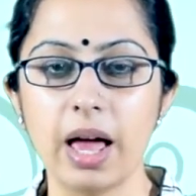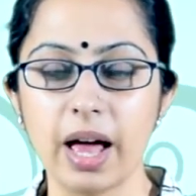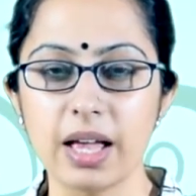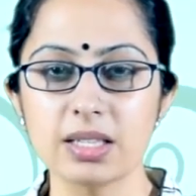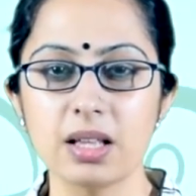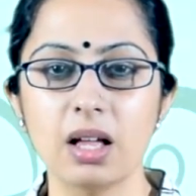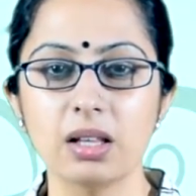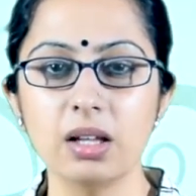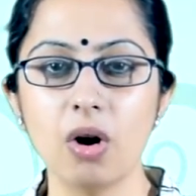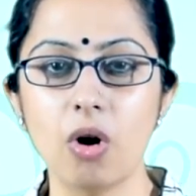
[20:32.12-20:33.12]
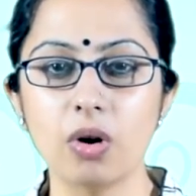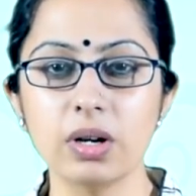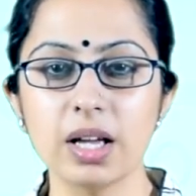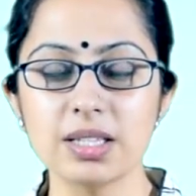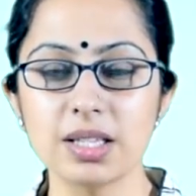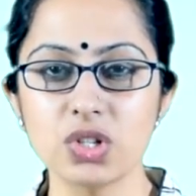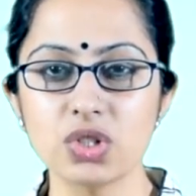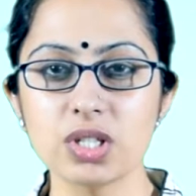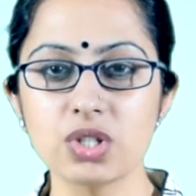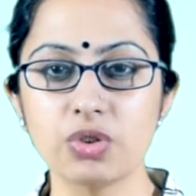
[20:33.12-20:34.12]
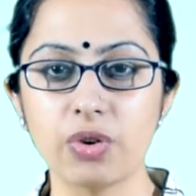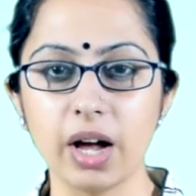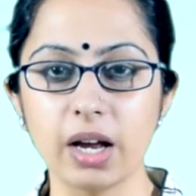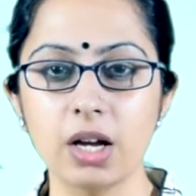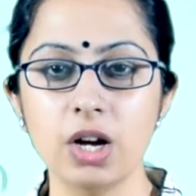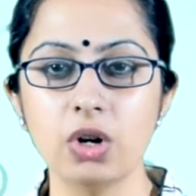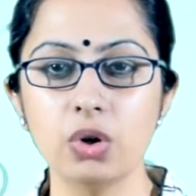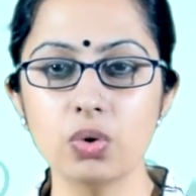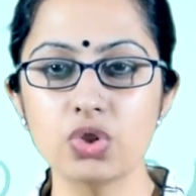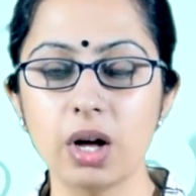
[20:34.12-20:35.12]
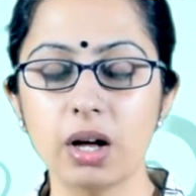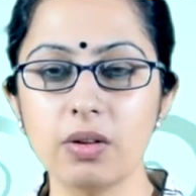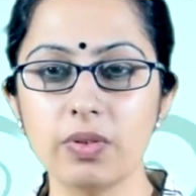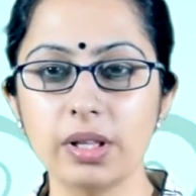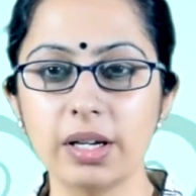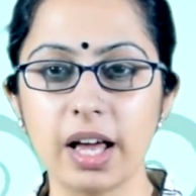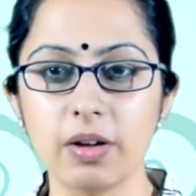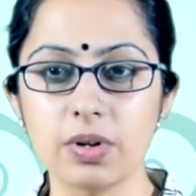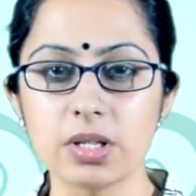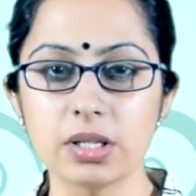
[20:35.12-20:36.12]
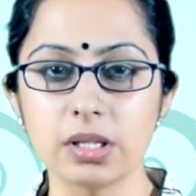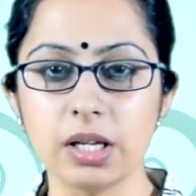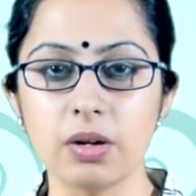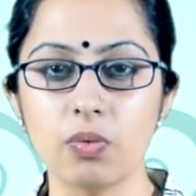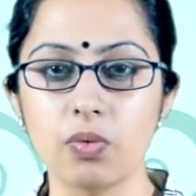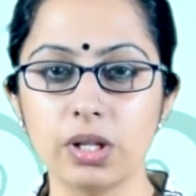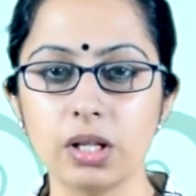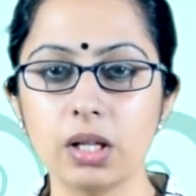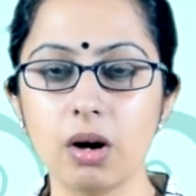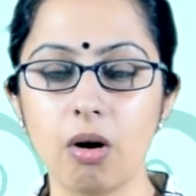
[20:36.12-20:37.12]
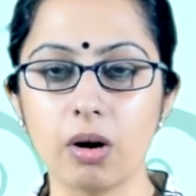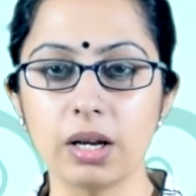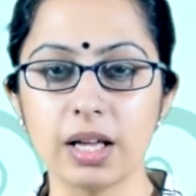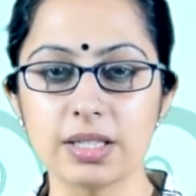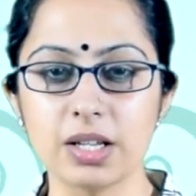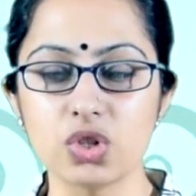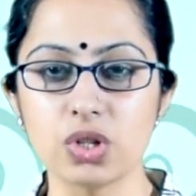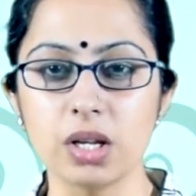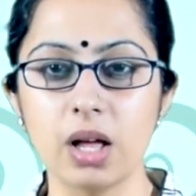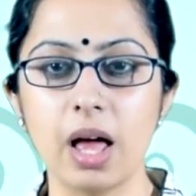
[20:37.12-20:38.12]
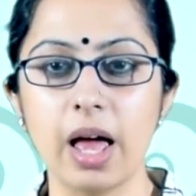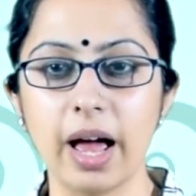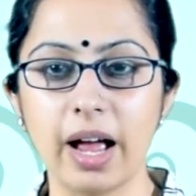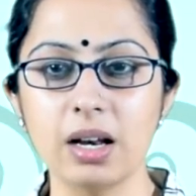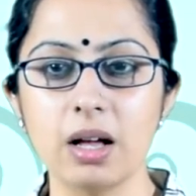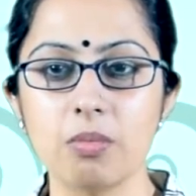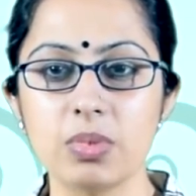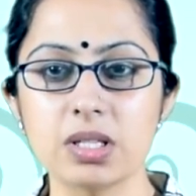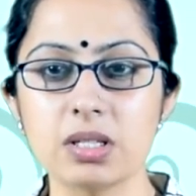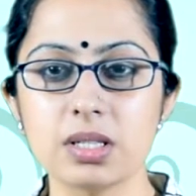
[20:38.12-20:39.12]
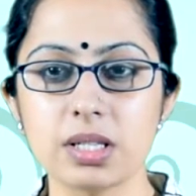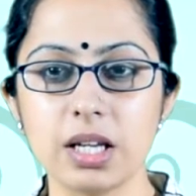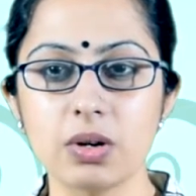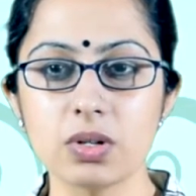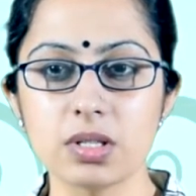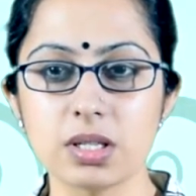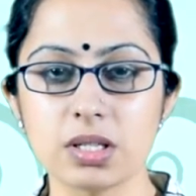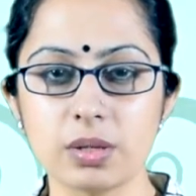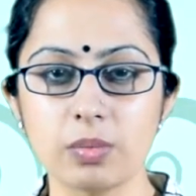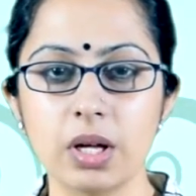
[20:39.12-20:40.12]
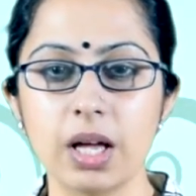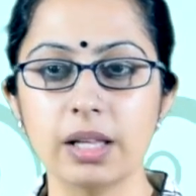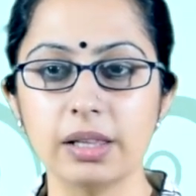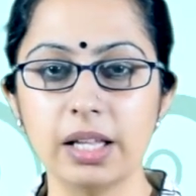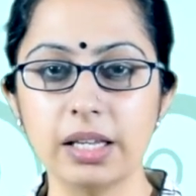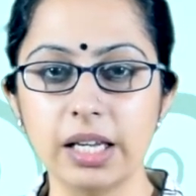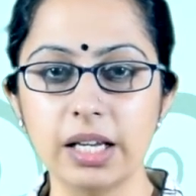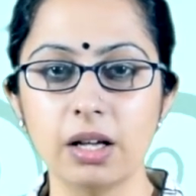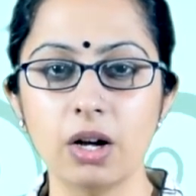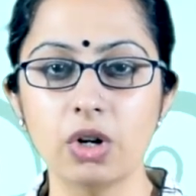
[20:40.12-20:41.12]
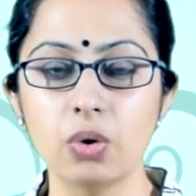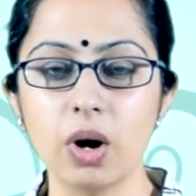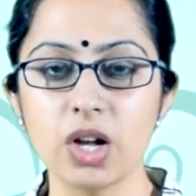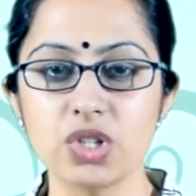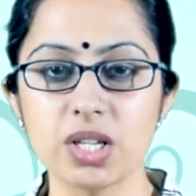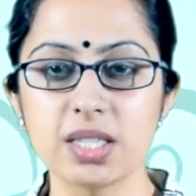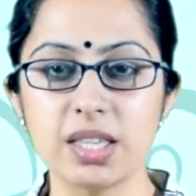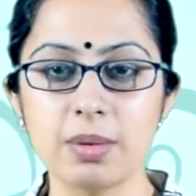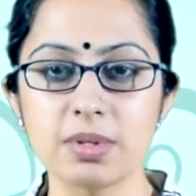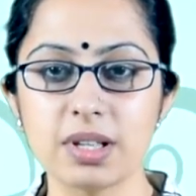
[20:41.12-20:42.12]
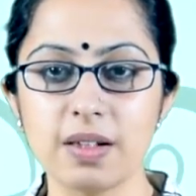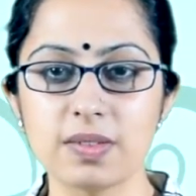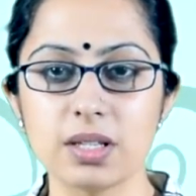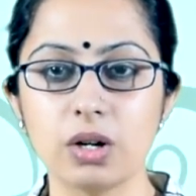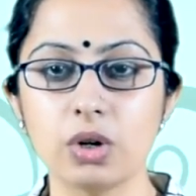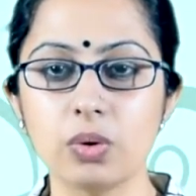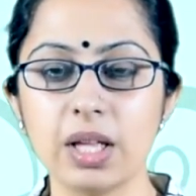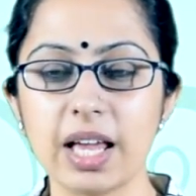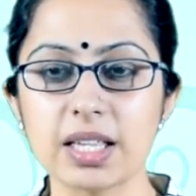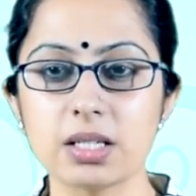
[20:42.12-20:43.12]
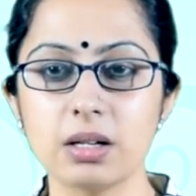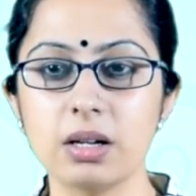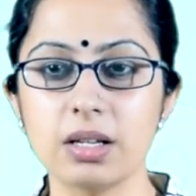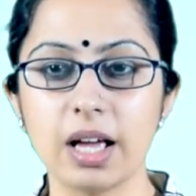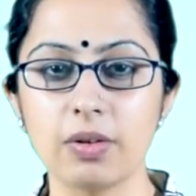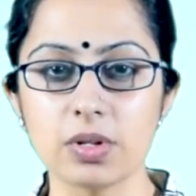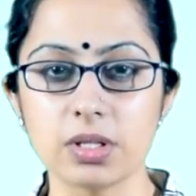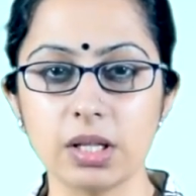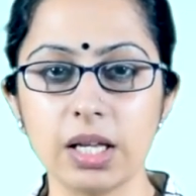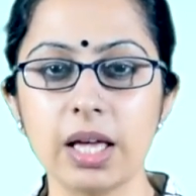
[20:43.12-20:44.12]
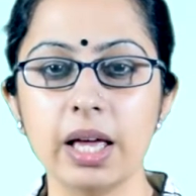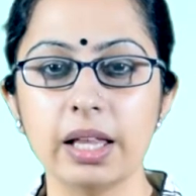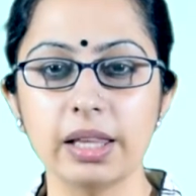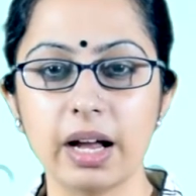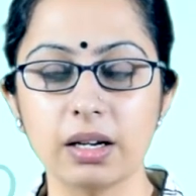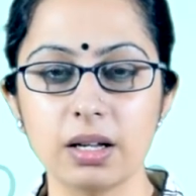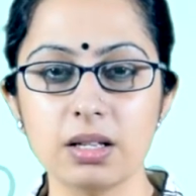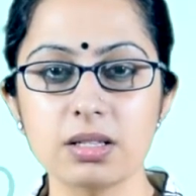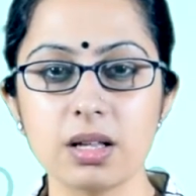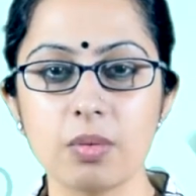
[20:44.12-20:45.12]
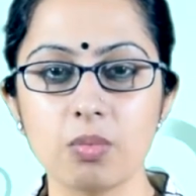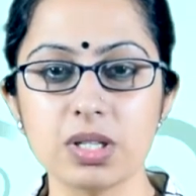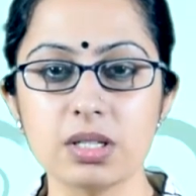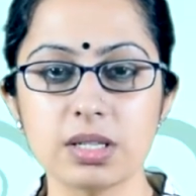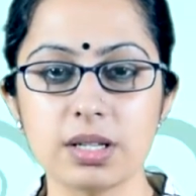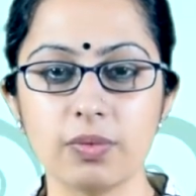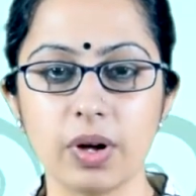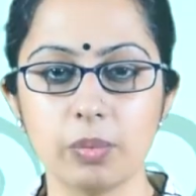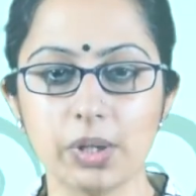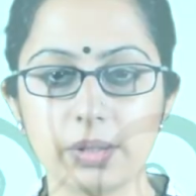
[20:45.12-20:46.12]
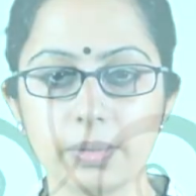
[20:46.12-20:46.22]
As the organizations try to juggle with the diversity within the organization and business ecosystem, they need to adjust themselves to the external diversity, that is business environment.